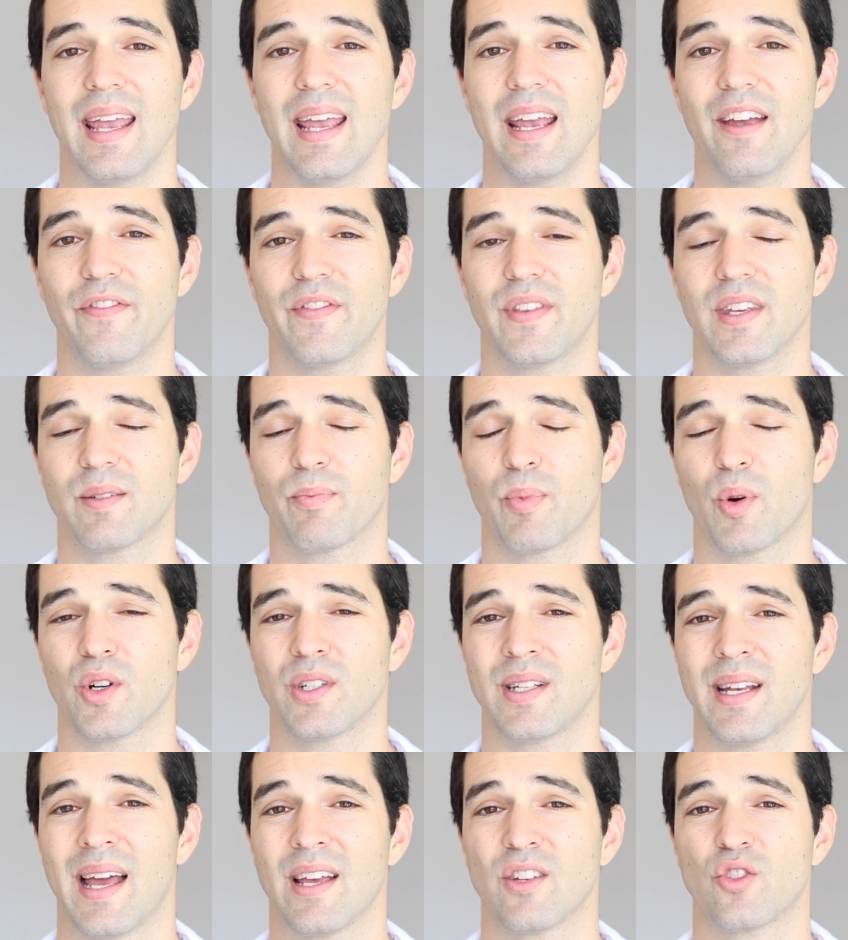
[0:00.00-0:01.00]
If this
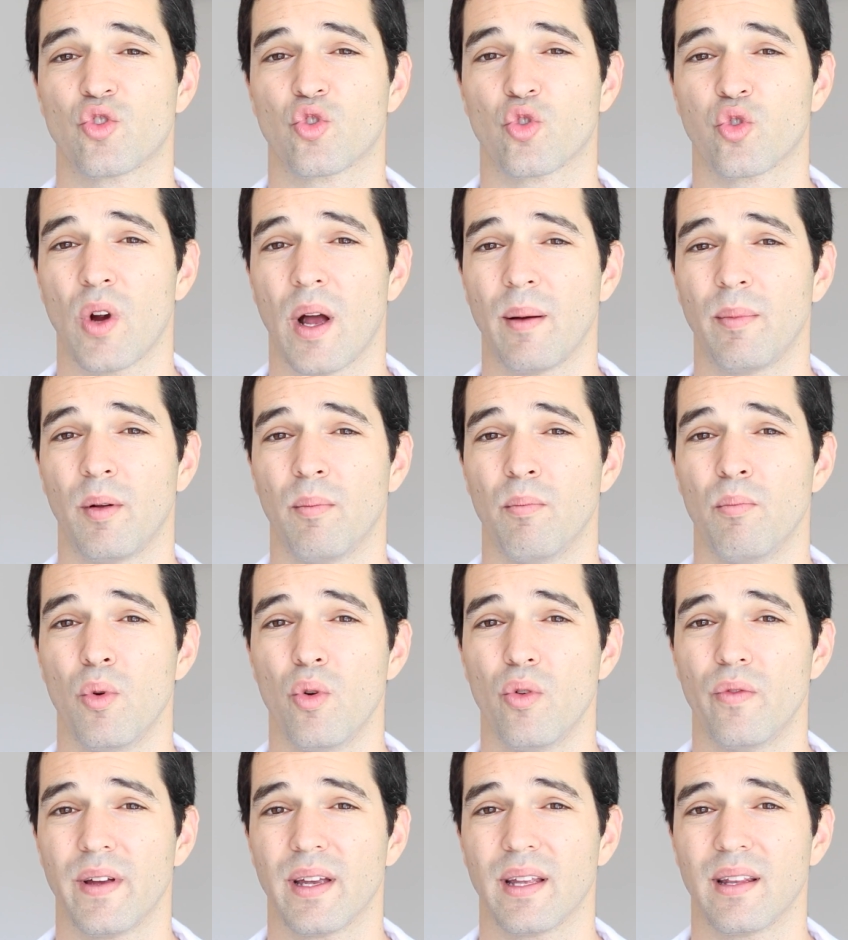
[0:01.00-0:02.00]
person has trouble
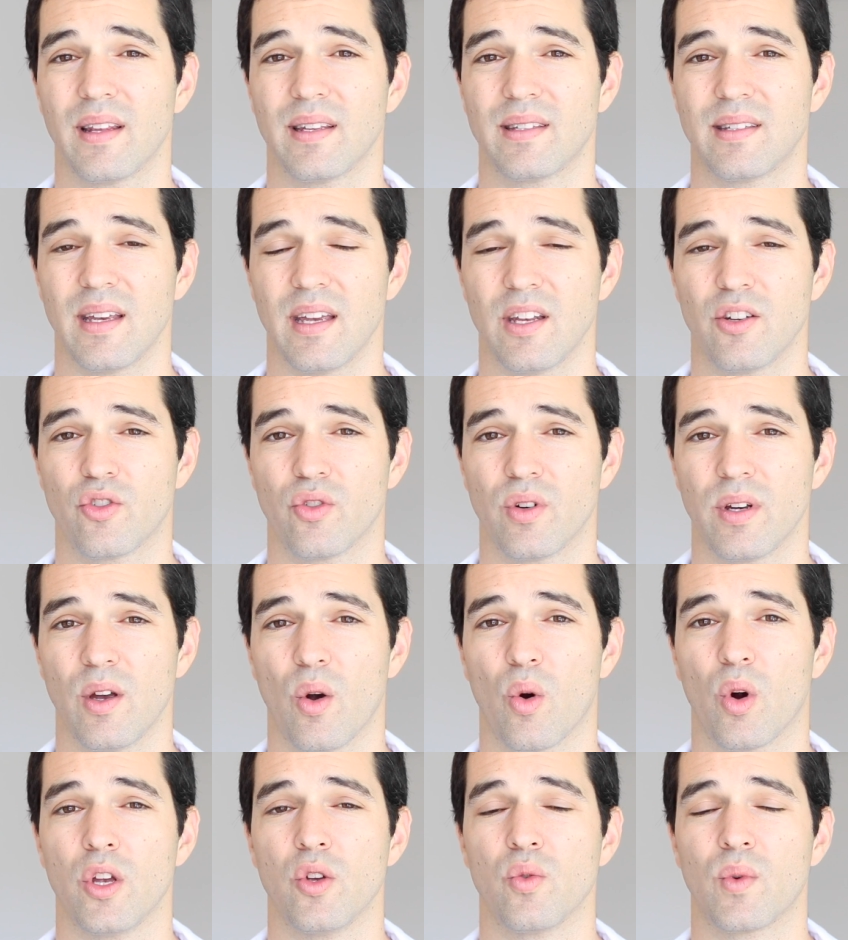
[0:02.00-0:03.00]
moving this injury
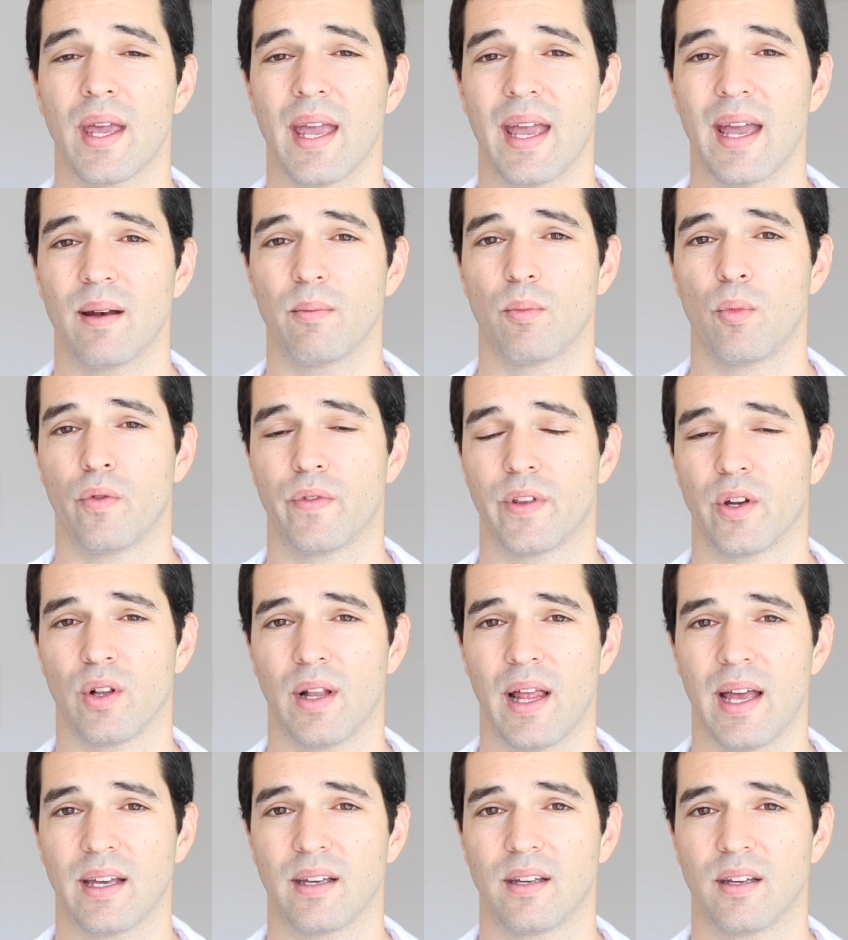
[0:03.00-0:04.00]
or you can't move their
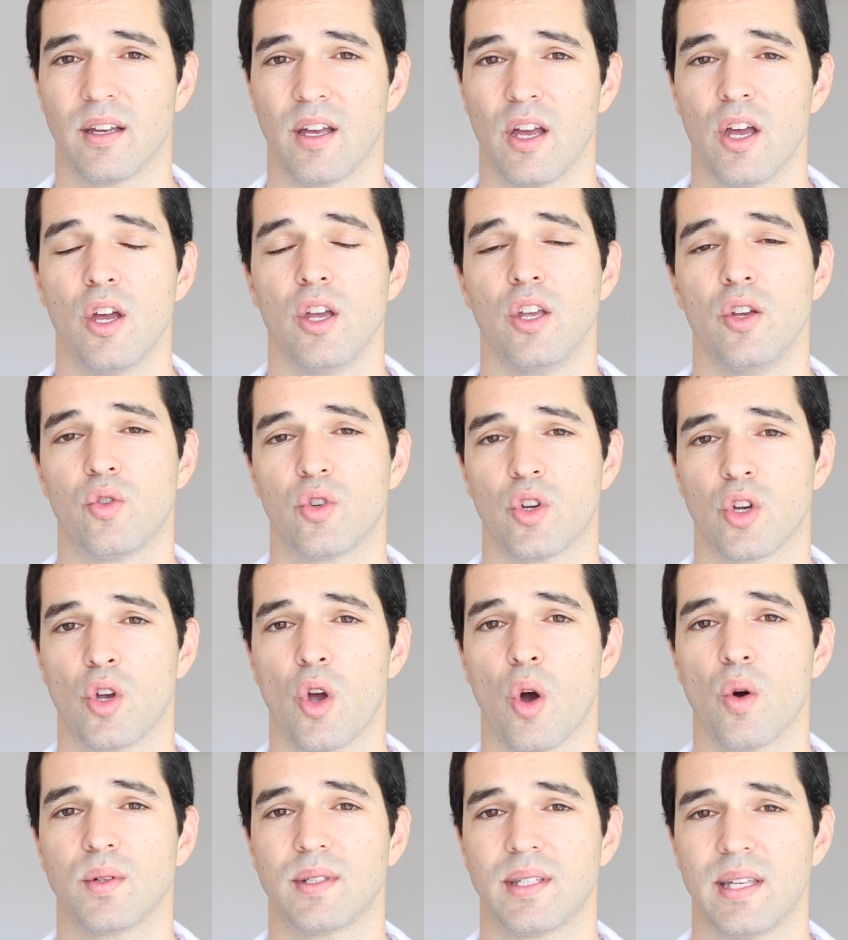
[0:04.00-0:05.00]
leg, you should
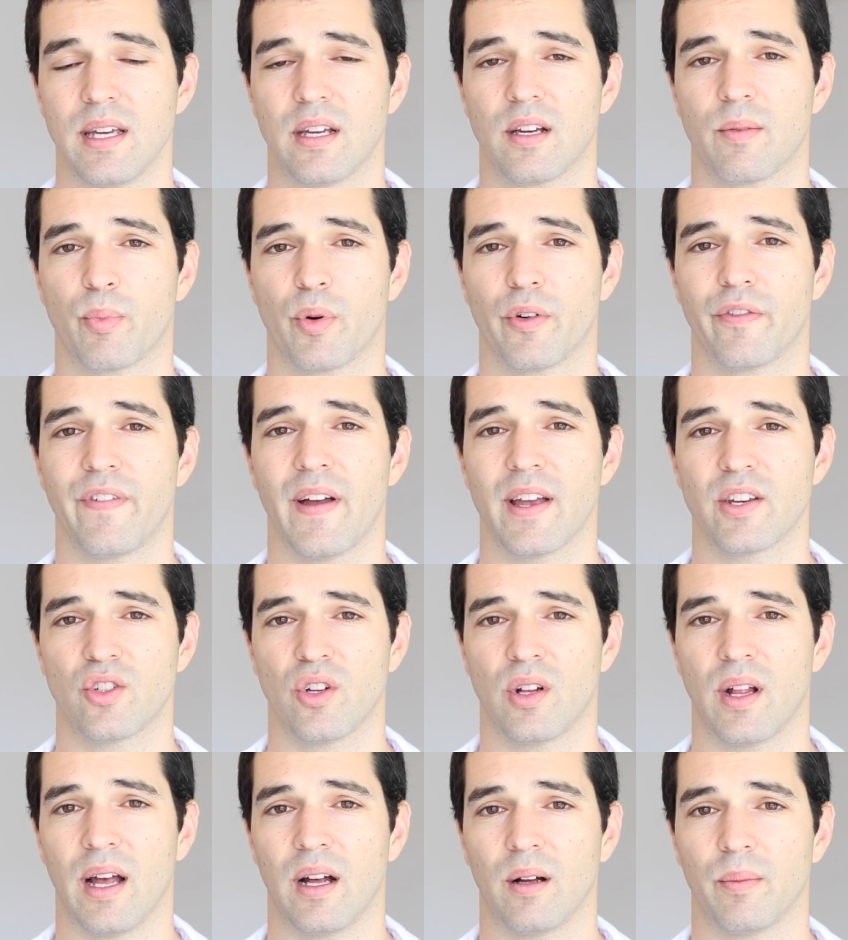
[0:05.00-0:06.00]
go seek
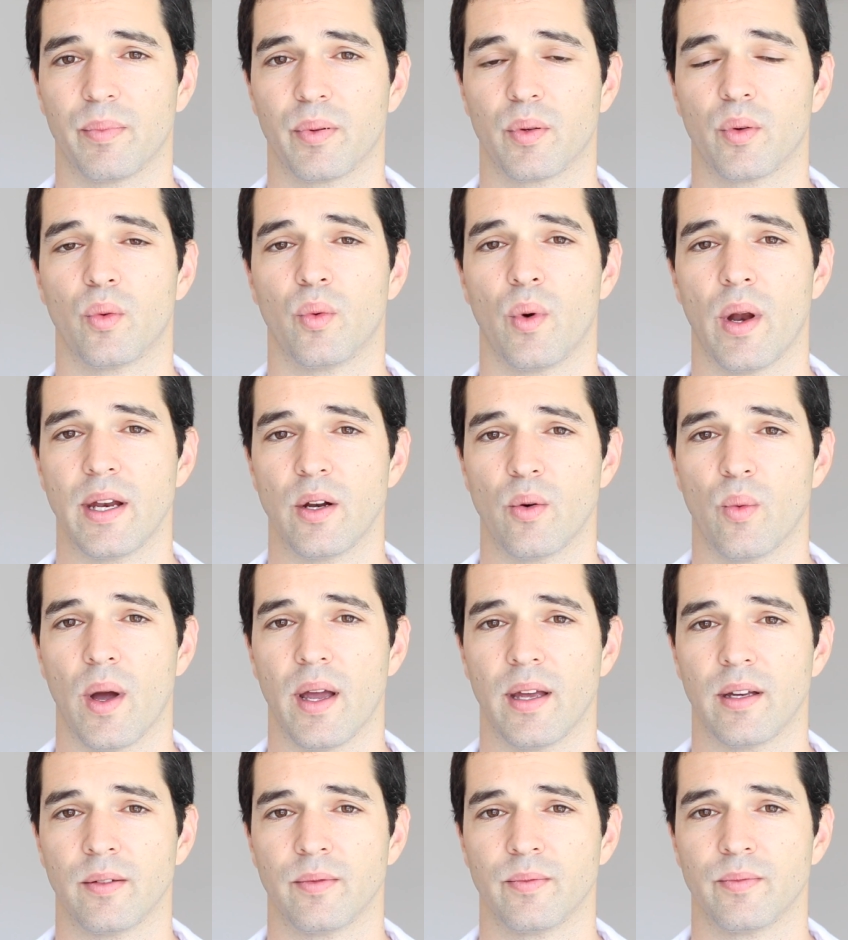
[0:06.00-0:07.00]
professional help right
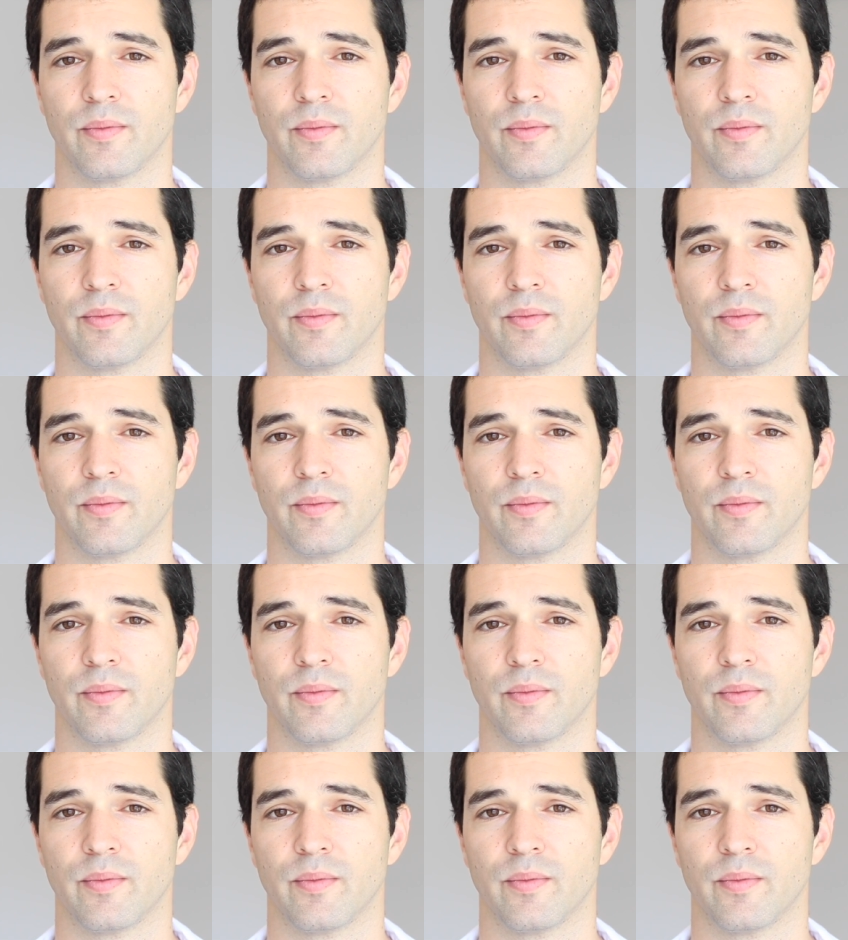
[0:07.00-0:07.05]
away.